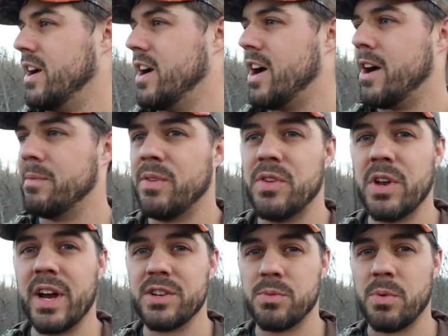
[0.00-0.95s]
Um, if you
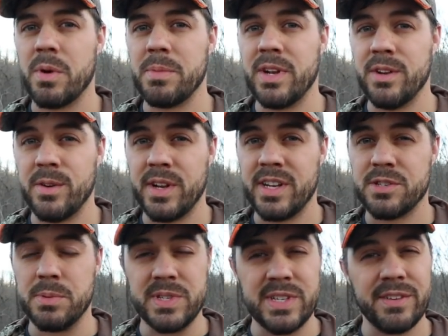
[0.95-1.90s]
guys want me to do any
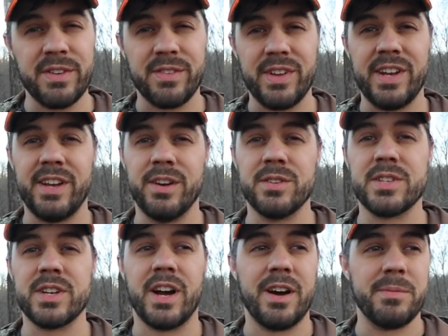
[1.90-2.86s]
specific
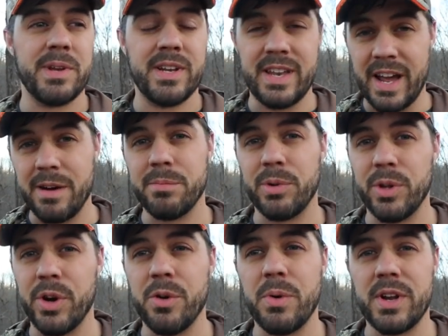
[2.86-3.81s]
videos, comment down
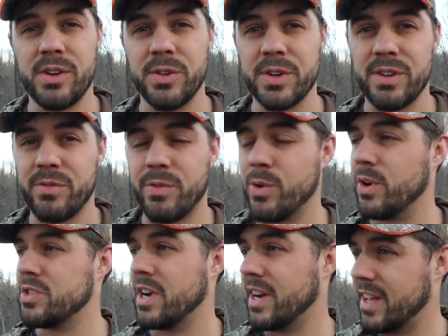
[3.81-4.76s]
below what you're looking for.
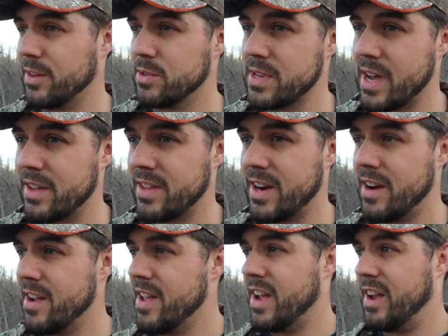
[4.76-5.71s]
I'll try to get those out there.
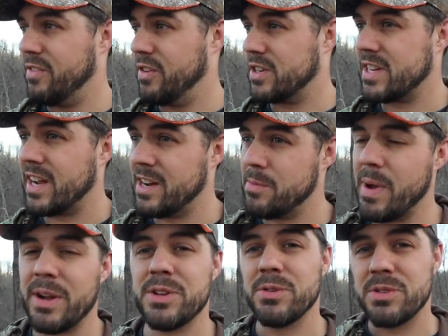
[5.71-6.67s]
If you're excited
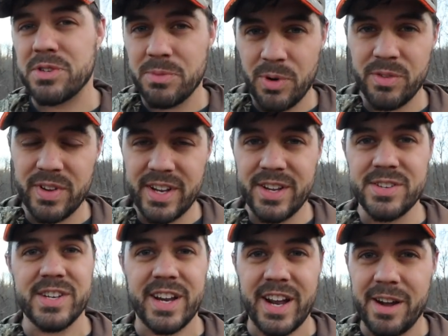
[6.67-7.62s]
about doing some more
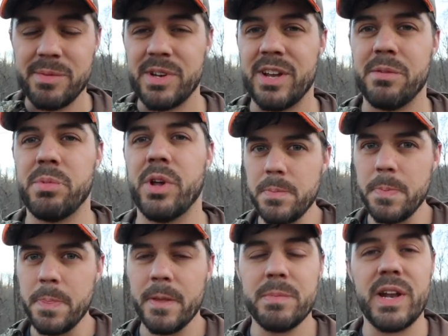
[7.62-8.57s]
videos, then comment down below.
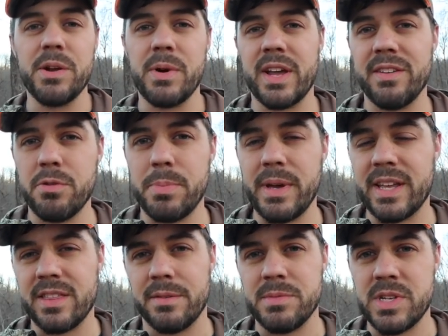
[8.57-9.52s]
But anyway, give a
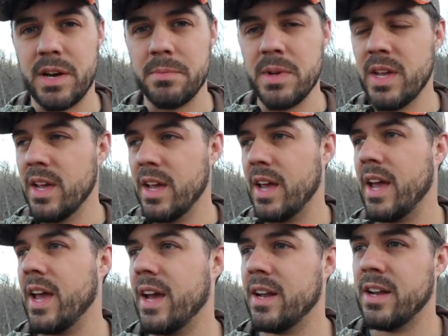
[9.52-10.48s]
big thumbs up
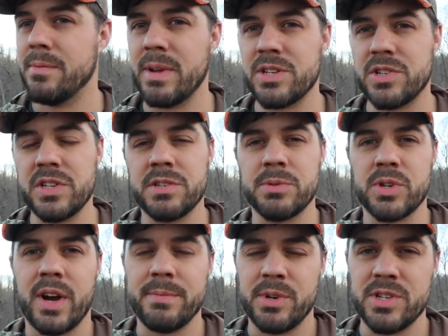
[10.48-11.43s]
and uh, make sure you
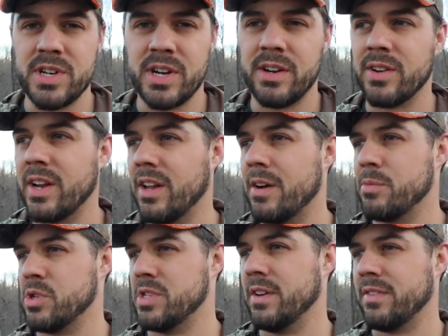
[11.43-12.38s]
subscribe to our channel. Got a lot
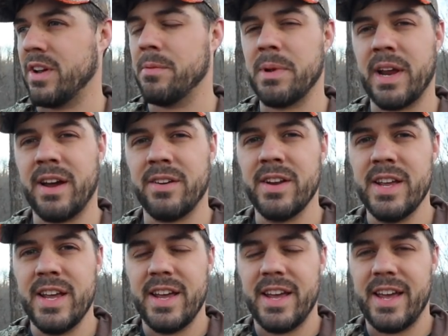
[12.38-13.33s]
more stuff coming out.
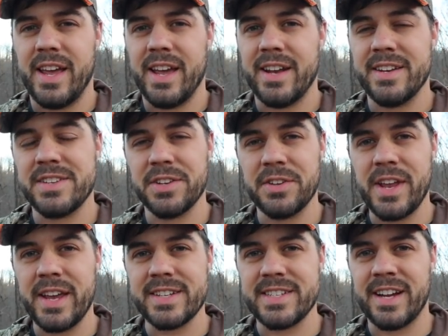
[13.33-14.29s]
And until
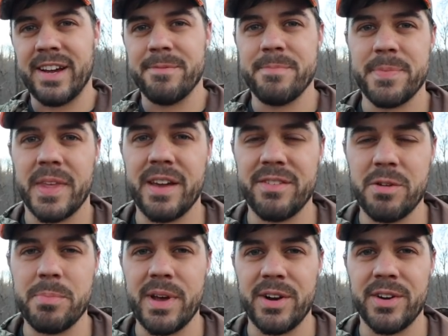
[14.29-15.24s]
next time, have a
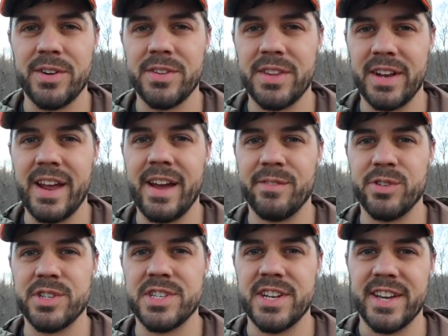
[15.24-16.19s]
better than
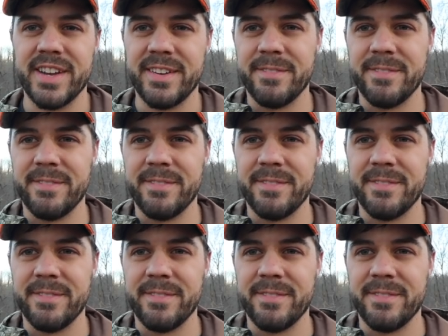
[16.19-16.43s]
average day.